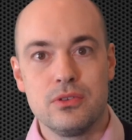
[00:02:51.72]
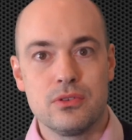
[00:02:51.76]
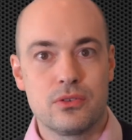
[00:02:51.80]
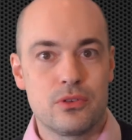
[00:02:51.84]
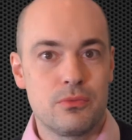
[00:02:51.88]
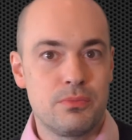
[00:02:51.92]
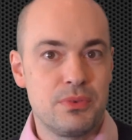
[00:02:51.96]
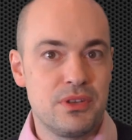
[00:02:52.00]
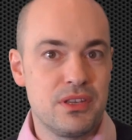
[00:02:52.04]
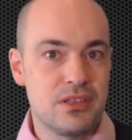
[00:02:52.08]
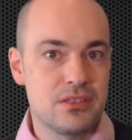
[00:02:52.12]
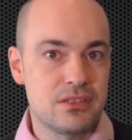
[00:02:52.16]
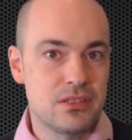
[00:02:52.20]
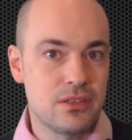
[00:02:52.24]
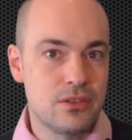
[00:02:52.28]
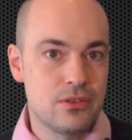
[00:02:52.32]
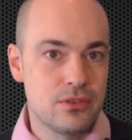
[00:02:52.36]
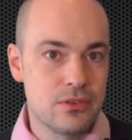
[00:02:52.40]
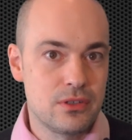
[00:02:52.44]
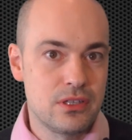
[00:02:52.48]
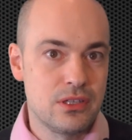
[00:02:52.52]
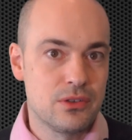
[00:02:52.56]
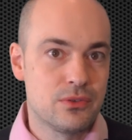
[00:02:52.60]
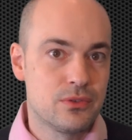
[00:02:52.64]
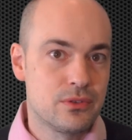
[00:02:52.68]
European
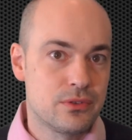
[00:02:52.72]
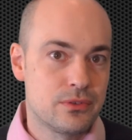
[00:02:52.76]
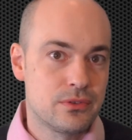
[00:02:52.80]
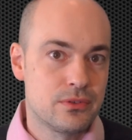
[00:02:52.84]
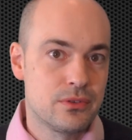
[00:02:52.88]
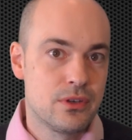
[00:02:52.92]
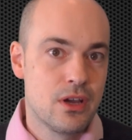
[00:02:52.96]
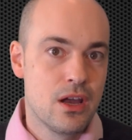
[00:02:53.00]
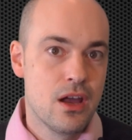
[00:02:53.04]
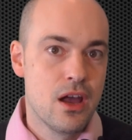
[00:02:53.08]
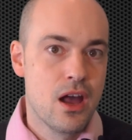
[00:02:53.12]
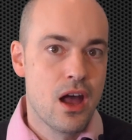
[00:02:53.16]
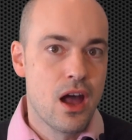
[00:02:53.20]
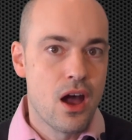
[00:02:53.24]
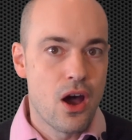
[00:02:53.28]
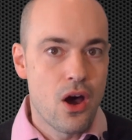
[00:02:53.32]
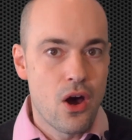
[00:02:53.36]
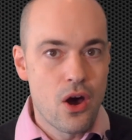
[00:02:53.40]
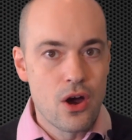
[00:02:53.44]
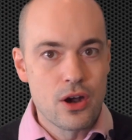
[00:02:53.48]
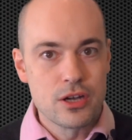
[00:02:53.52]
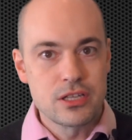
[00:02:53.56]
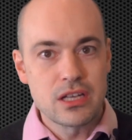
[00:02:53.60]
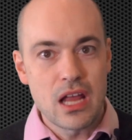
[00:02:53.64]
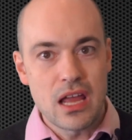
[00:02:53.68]
security order
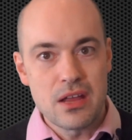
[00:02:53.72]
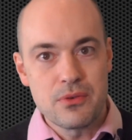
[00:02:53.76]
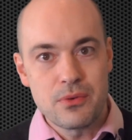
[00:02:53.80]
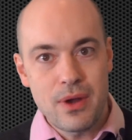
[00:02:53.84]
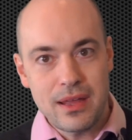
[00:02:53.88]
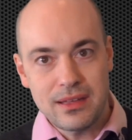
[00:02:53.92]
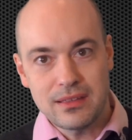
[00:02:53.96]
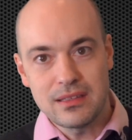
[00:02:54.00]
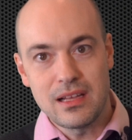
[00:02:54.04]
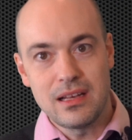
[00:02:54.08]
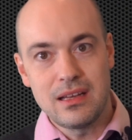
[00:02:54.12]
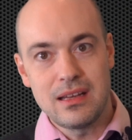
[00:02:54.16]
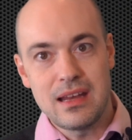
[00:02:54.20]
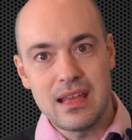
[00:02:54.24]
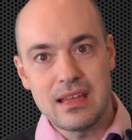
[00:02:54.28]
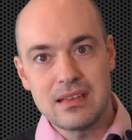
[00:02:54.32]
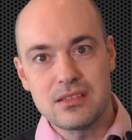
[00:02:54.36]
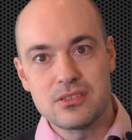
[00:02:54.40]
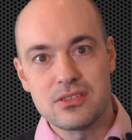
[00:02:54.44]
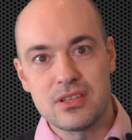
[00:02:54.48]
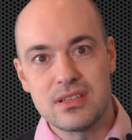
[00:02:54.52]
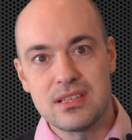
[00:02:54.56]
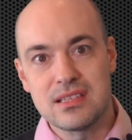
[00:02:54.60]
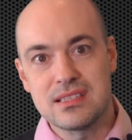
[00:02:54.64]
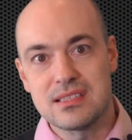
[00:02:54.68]
are directly
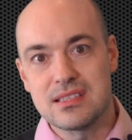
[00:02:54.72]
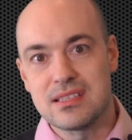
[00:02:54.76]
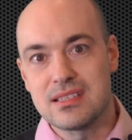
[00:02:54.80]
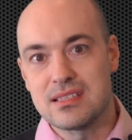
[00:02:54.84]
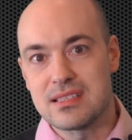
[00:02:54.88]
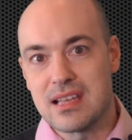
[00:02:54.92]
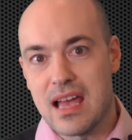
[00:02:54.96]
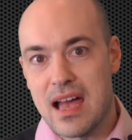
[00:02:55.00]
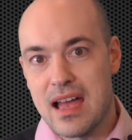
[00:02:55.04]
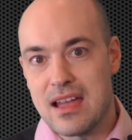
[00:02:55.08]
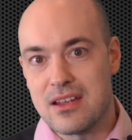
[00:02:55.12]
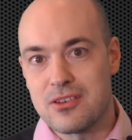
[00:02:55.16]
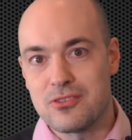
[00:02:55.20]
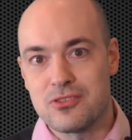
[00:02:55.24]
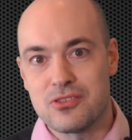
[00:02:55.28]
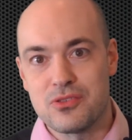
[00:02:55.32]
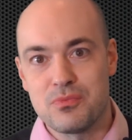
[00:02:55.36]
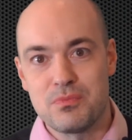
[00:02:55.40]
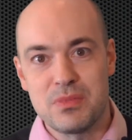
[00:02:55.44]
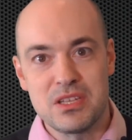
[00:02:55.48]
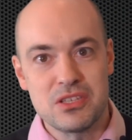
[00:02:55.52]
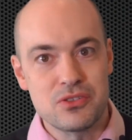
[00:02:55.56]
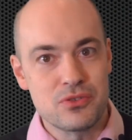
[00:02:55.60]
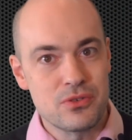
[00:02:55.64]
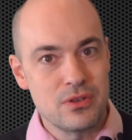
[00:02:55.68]
linked to this desire
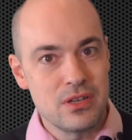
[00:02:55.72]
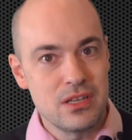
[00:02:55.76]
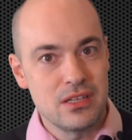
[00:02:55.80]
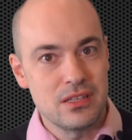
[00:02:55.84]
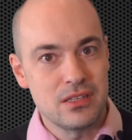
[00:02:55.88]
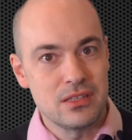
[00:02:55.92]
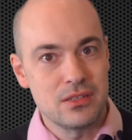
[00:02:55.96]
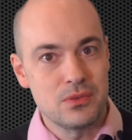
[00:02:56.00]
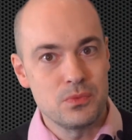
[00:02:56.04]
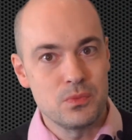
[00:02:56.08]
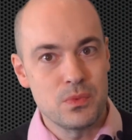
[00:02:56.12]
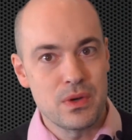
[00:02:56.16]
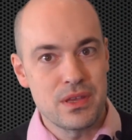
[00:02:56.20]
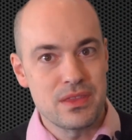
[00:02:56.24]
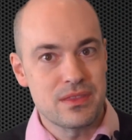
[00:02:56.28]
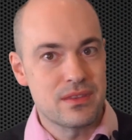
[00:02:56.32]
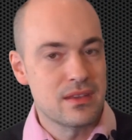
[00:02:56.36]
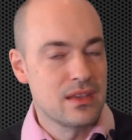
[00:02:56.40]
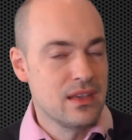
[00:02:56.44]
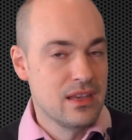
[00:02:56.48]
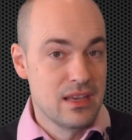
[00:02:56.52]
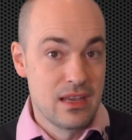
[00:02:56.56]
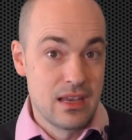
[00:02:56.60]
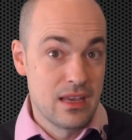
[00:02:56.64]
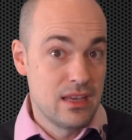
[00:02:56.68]
to be treated with
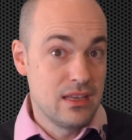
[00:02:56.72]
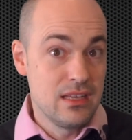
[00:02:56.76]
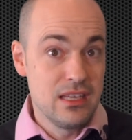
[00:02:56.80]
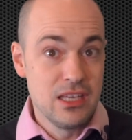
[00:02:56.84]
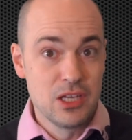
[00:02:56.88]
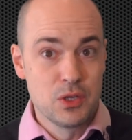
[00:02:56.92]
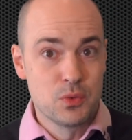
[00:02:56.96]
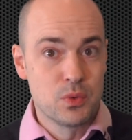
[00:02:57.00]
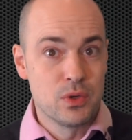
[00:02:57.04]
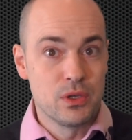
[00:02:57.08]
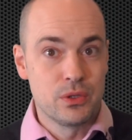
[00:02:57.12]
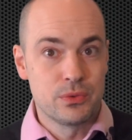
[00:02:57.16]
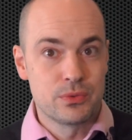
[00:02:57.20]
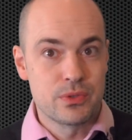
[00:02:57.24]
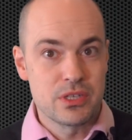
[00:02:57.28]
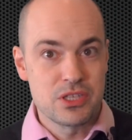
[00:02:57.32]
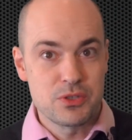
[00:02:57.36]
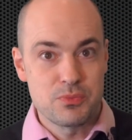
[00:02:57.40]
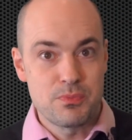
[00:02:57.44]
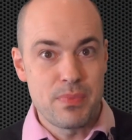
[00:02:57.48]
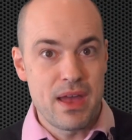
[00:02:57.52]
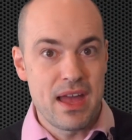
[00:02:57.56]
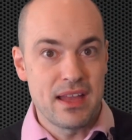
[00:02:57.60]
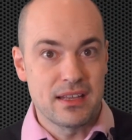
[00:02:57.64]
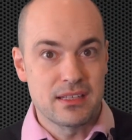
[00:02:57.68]
equal
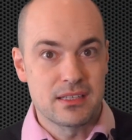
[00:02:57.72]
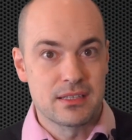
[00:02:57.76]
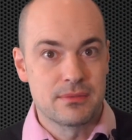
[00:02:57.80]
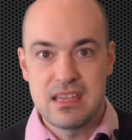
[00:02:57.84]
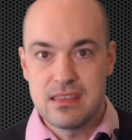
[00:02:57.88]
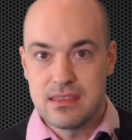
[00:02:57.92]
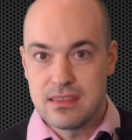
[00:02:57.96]
respect.